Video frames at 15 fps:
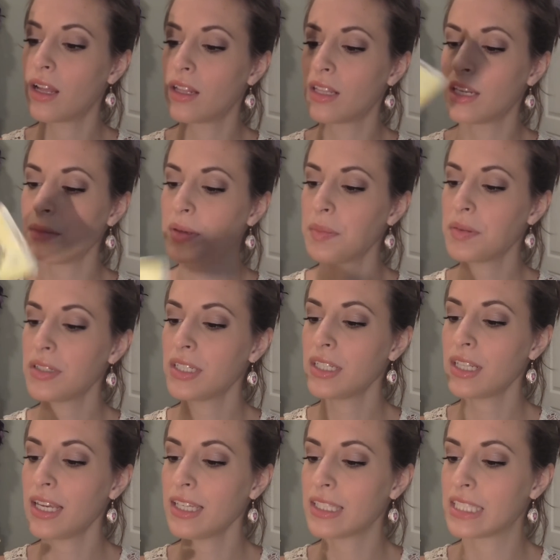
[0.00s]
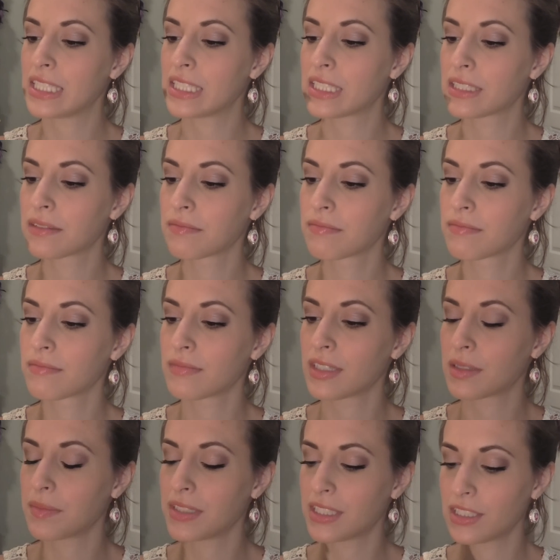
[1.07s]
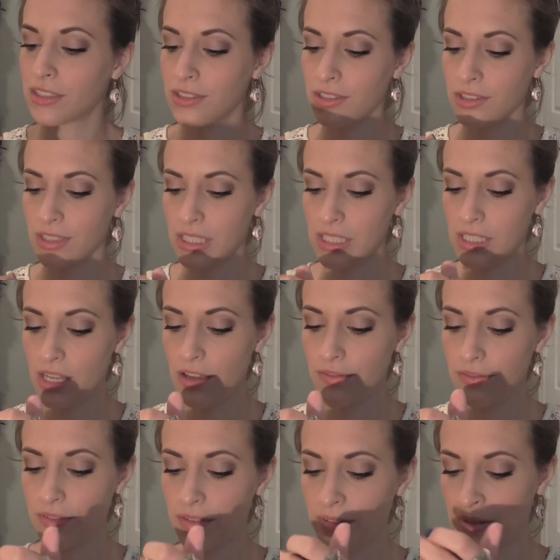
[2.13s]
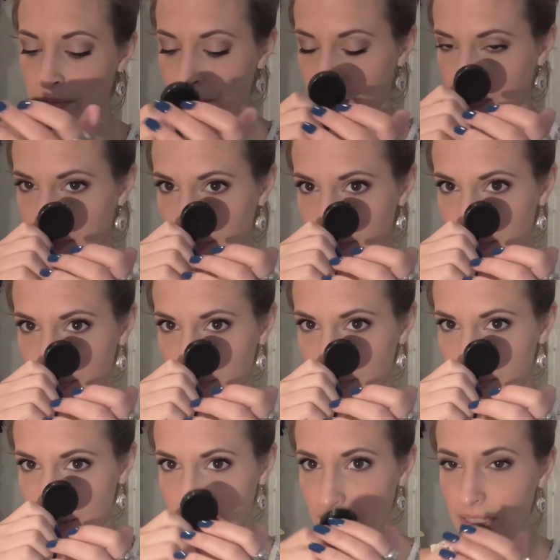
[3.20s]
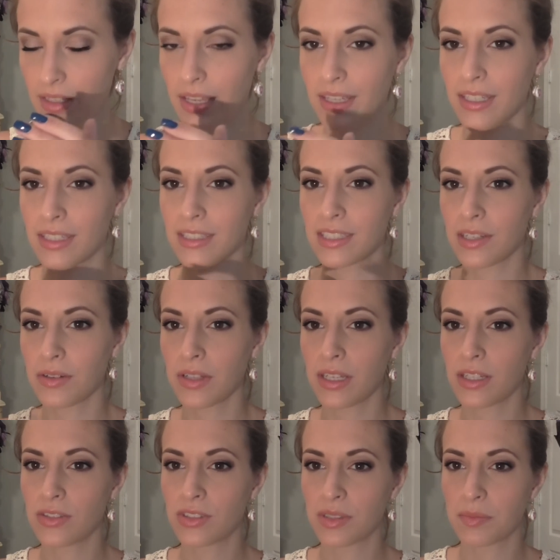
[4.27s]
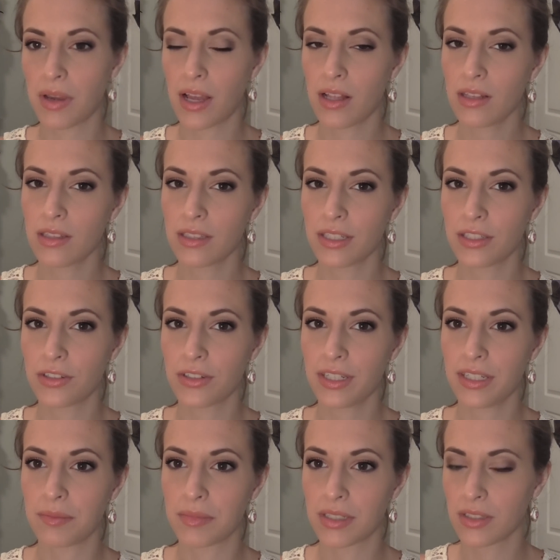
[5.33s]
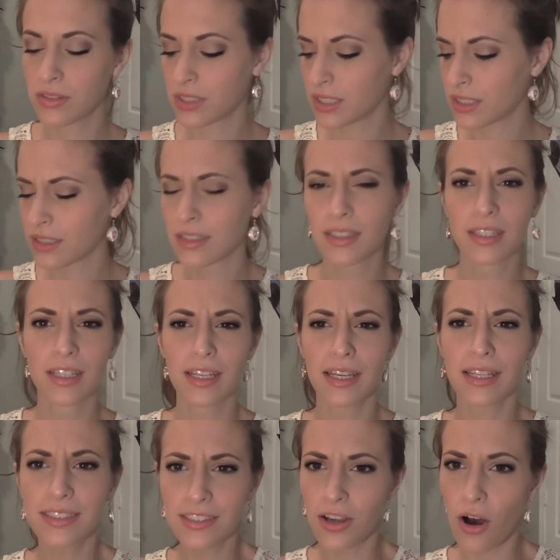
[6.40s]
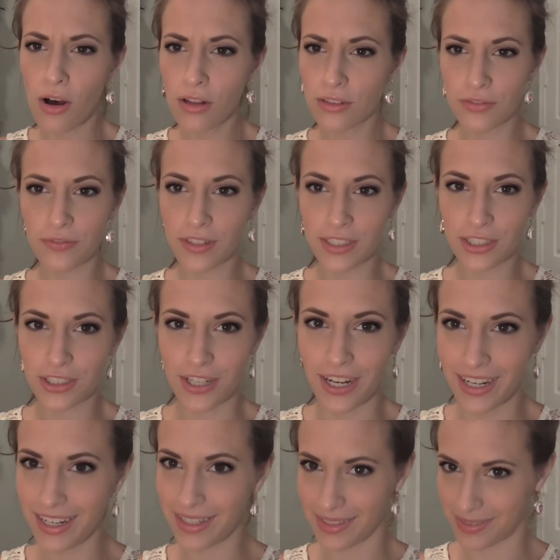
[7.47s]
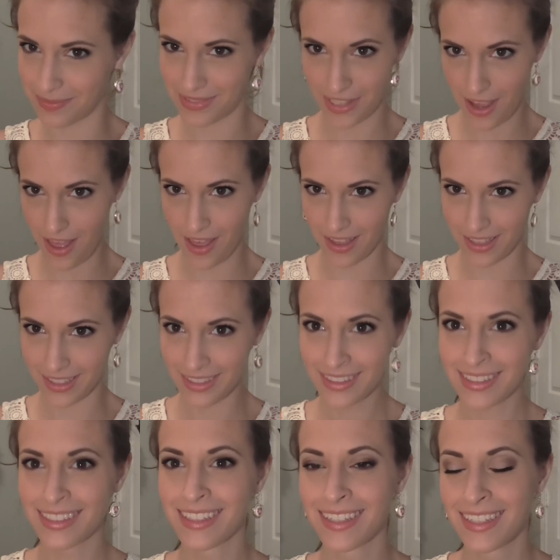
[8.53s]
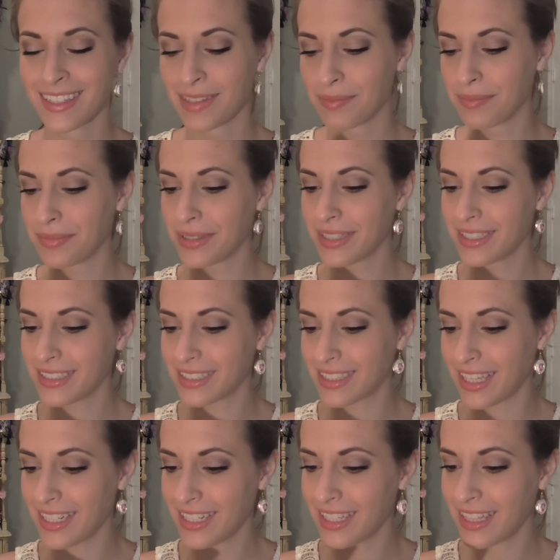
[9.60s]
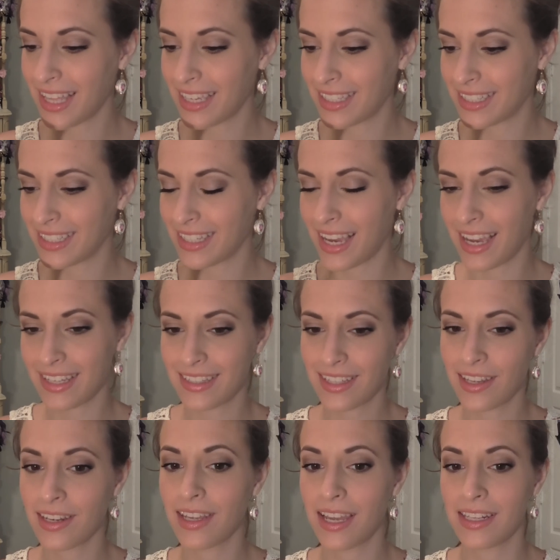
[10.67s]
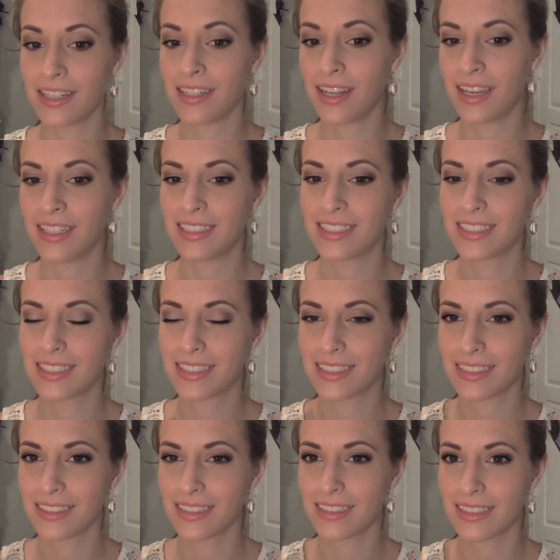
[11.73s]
a lot of people didn't like this. Like my sisters and stuff. They didn't like it because they were like, you smell like cream. And I was like, it's called fresh cream, duh. But they didn't like it. I thought it had a nice,